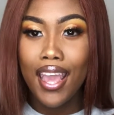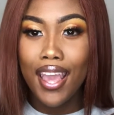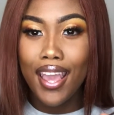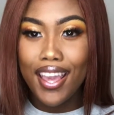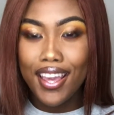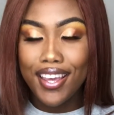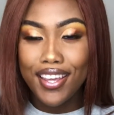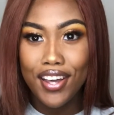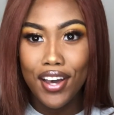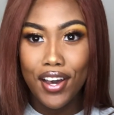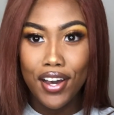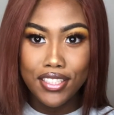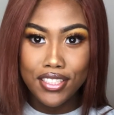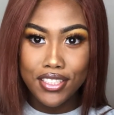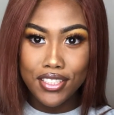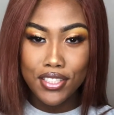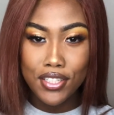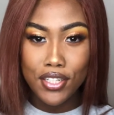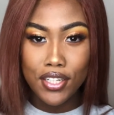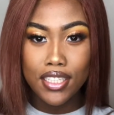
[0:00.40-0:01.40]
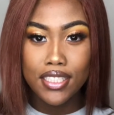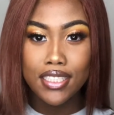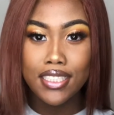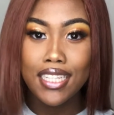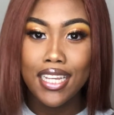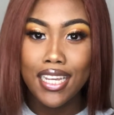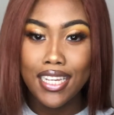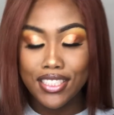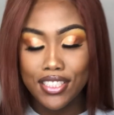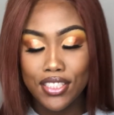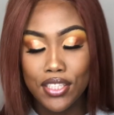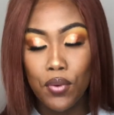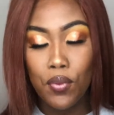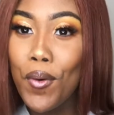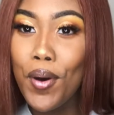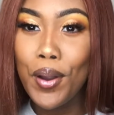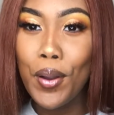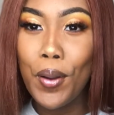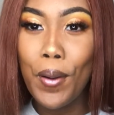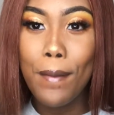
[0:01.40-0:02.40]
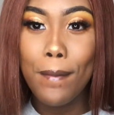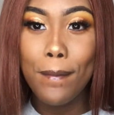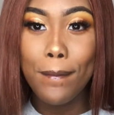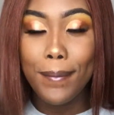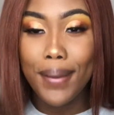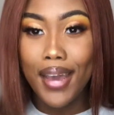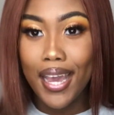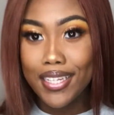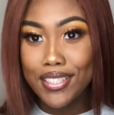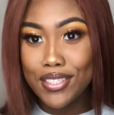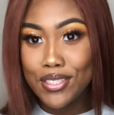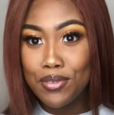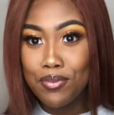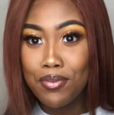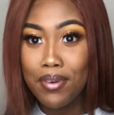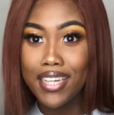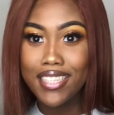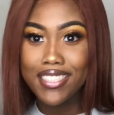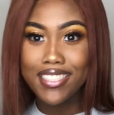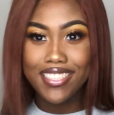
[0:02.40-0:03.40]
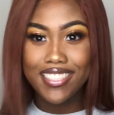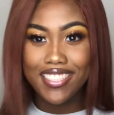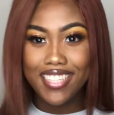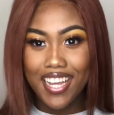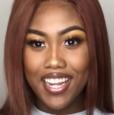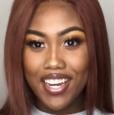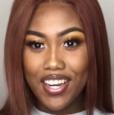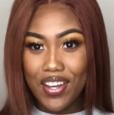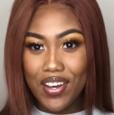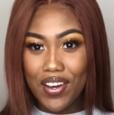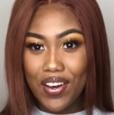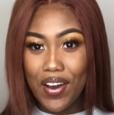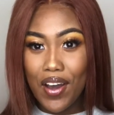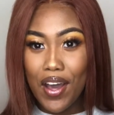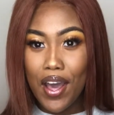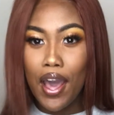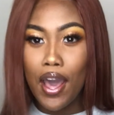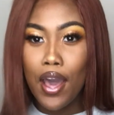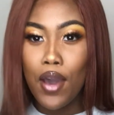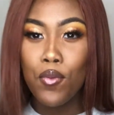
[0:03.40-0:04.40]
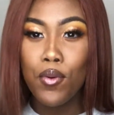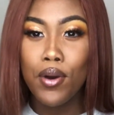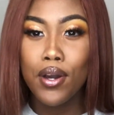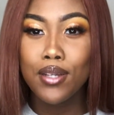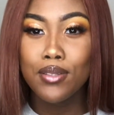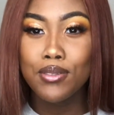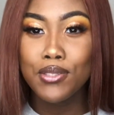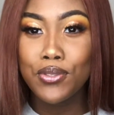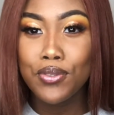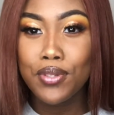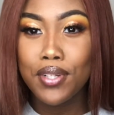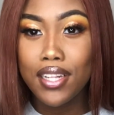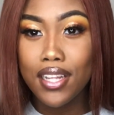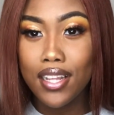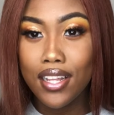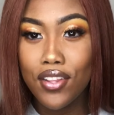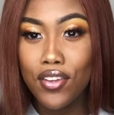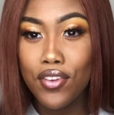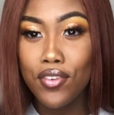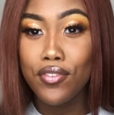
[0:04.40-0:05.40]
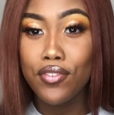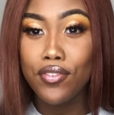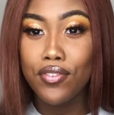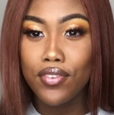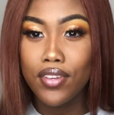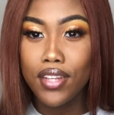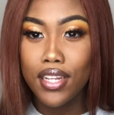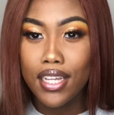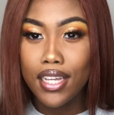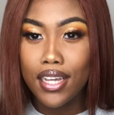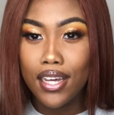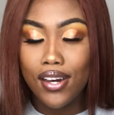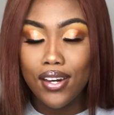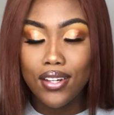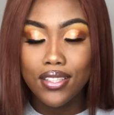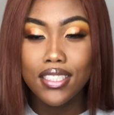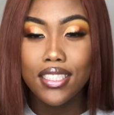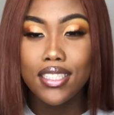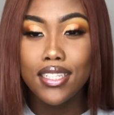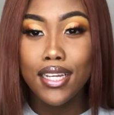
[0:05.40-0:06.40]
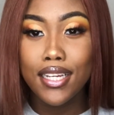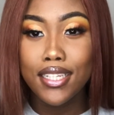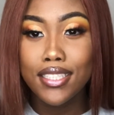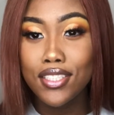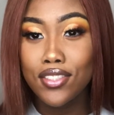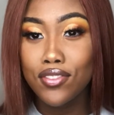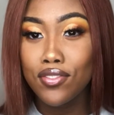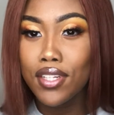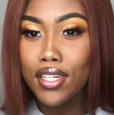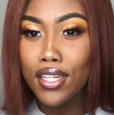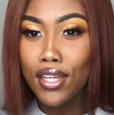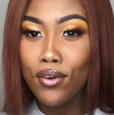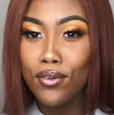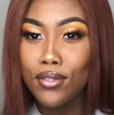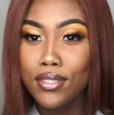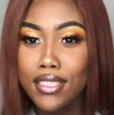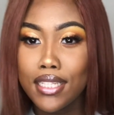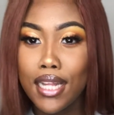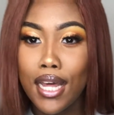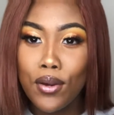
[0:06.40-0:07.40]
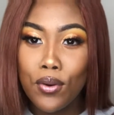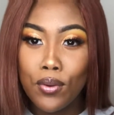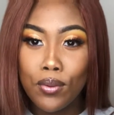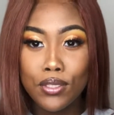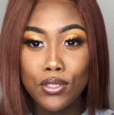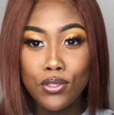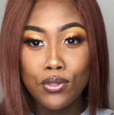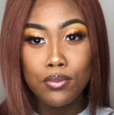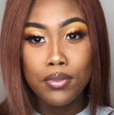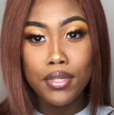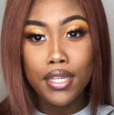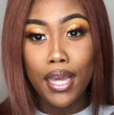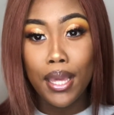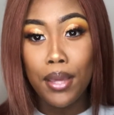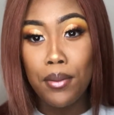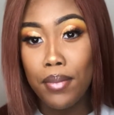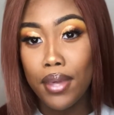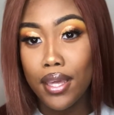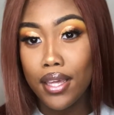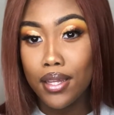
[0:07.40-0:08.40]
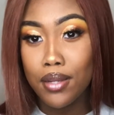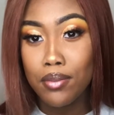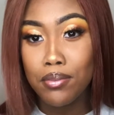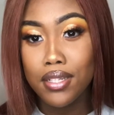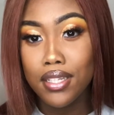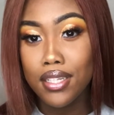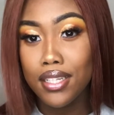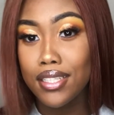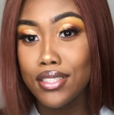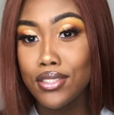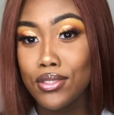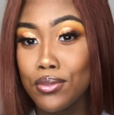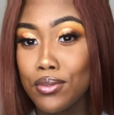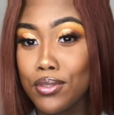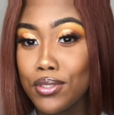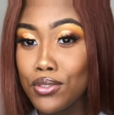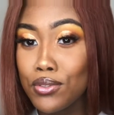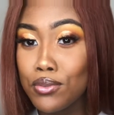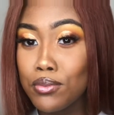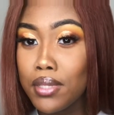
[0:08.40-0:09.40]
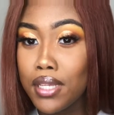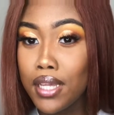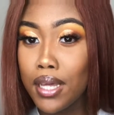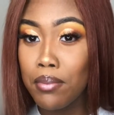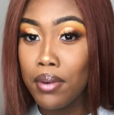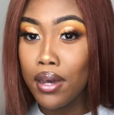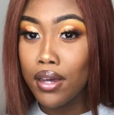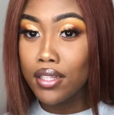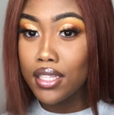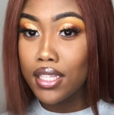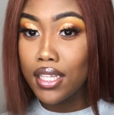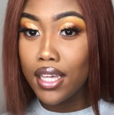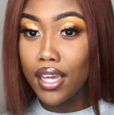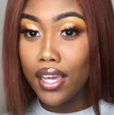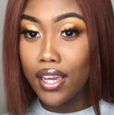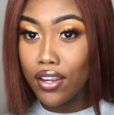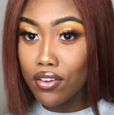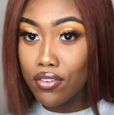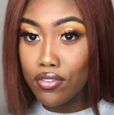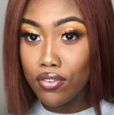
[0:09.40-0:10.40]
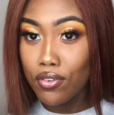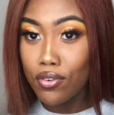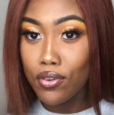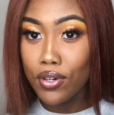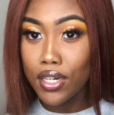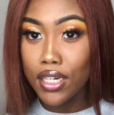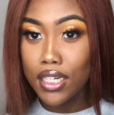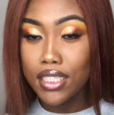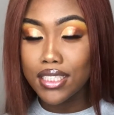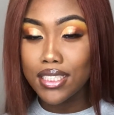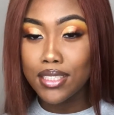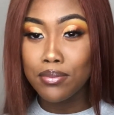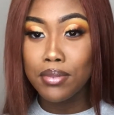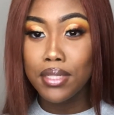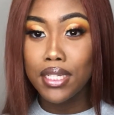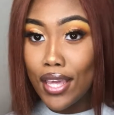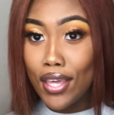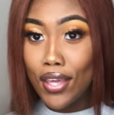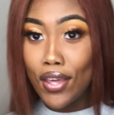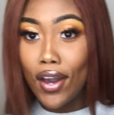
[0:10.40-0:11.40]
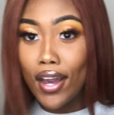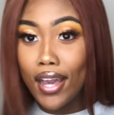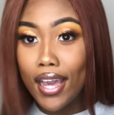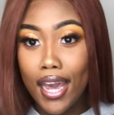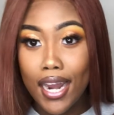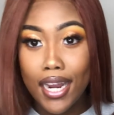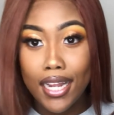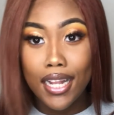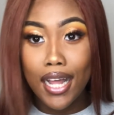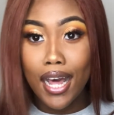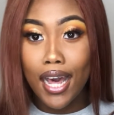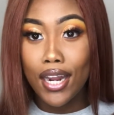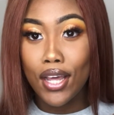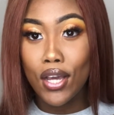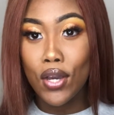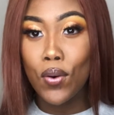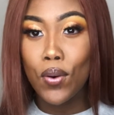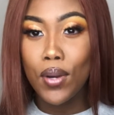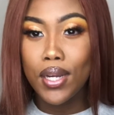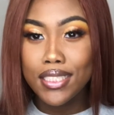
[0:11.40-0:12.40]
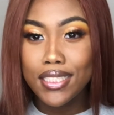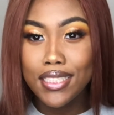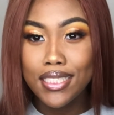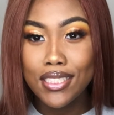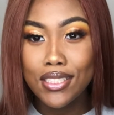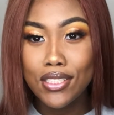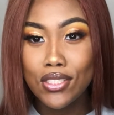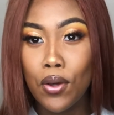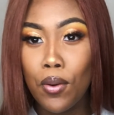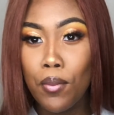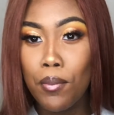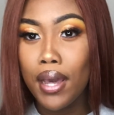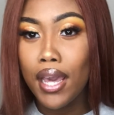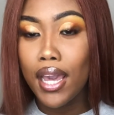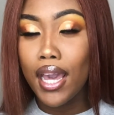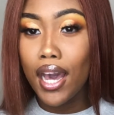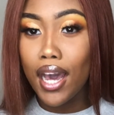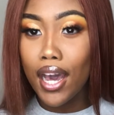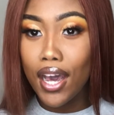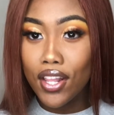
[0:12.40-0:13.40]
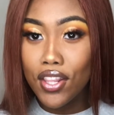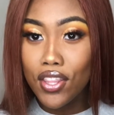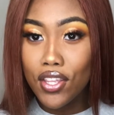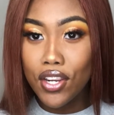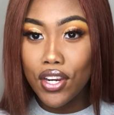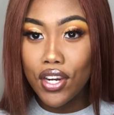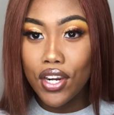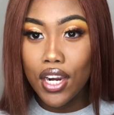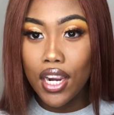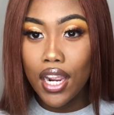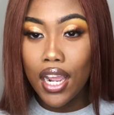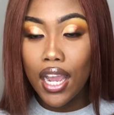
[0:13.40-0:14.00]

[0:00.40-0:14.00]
Hey y'all, it's your girl Tasia. Welcome back to my channel and welcome to another video. Today's video is not going to be a makeup look. It's going to be about the Air Force. Y'all got a lot of questions on my other